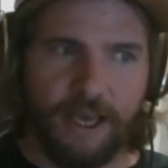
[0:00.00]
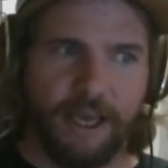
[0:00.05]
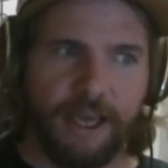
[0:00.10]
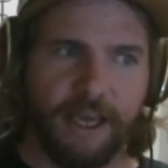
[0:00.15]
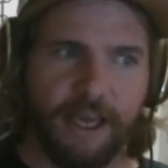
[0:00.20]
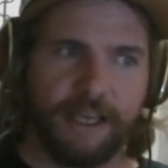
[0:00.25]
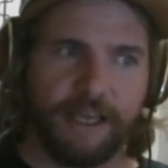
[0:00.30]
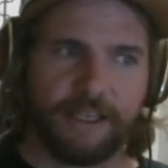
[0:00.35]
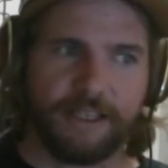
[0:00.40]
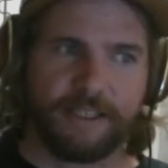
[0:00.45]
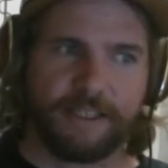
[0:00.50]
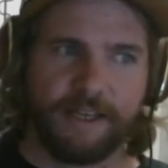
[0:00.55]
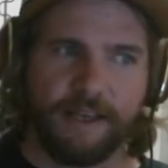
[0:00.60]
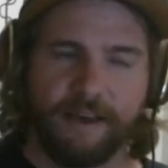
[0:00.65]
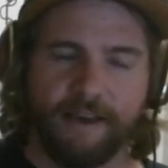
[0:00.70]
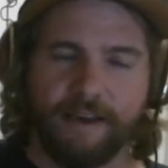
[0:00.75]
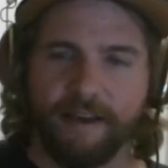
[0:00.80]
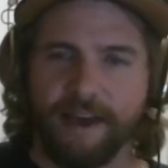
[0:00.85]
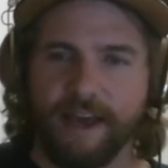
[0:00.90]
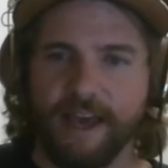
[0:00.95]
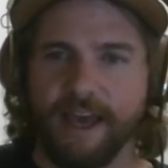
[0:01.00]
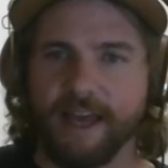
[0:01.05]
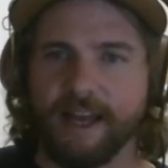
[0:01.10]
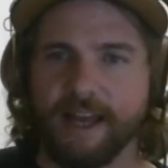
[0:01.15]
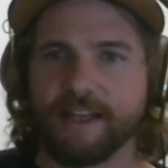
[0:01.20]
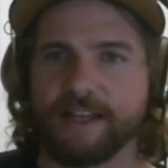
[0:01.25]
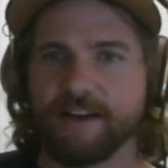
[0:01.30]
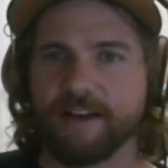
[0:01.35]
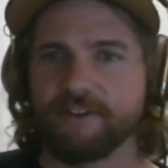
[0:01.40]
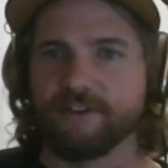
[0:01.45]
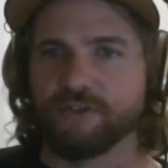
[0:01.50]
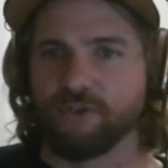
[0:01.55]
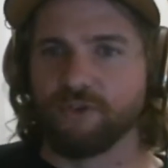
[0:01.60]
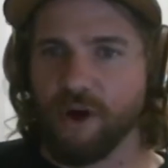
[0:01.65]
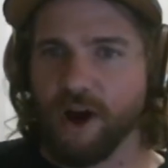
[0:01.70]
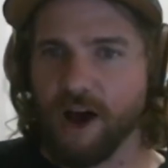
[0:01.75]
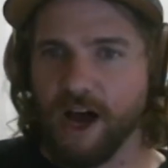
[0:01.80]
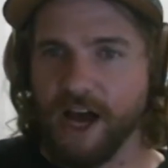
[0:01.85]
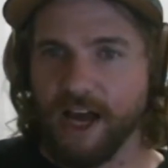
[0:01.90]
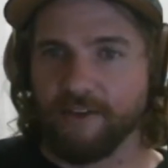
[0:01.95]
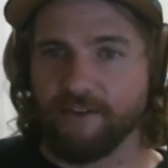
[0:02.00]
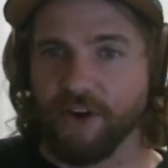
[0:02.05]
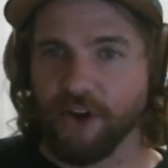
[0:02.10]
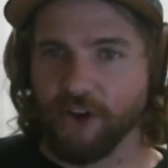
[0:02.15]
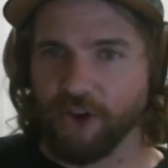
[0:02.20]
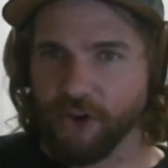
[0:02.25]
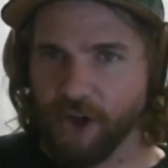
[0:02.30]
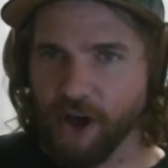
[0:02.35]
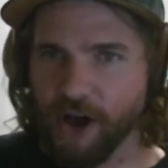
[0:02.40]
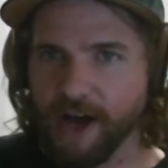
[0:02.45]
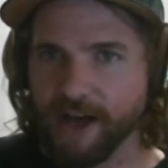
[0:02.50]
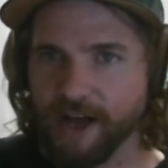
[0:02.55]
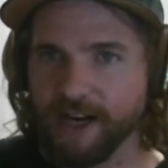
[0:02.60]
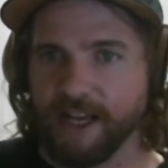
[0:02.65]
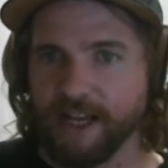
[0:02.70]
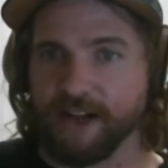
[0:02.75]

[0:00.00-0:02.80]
Is it can drive a lot